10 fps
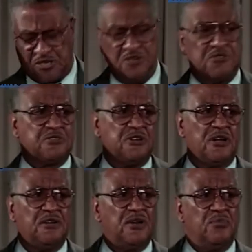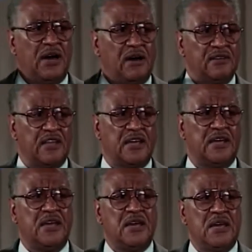is concerned about
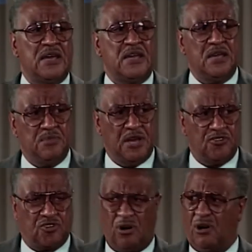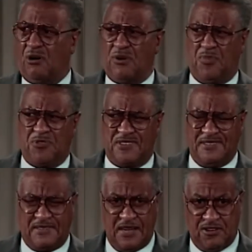the image or
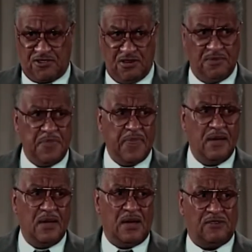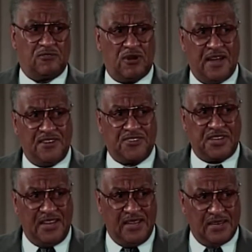representation of
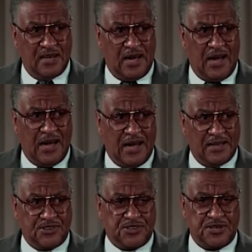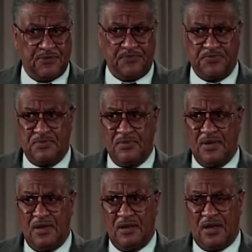Christ in art.
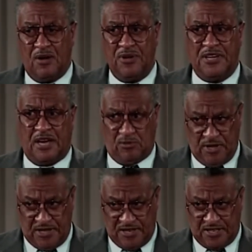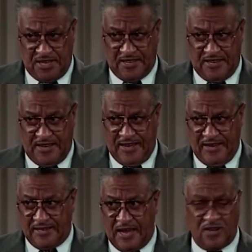Now, we dealt with this the other
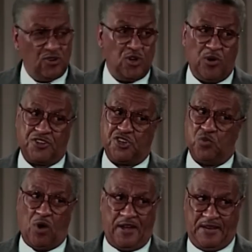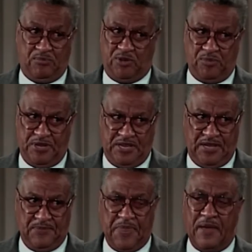night. I don't know what you want him to
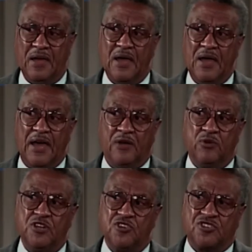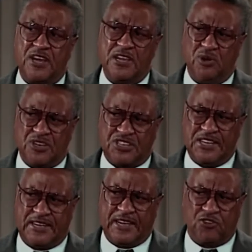be. And when you say you are
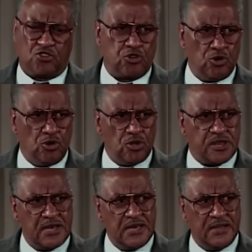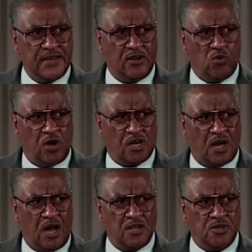seeking truth, then
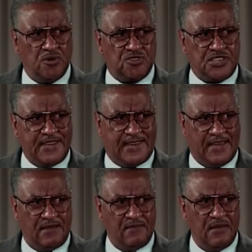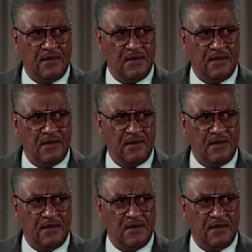what are you seeking?